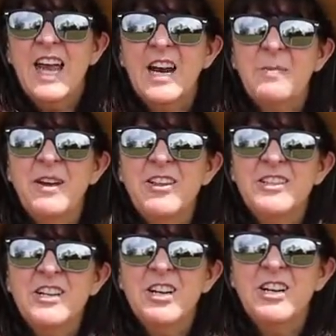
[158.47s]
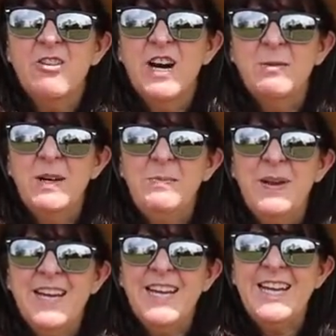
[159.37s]
Caterpillars are incredibly
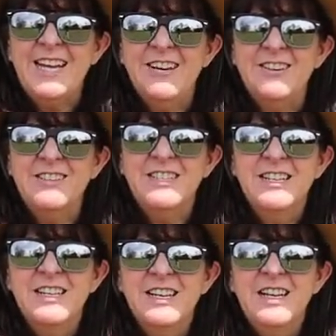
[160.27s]
picky eaters.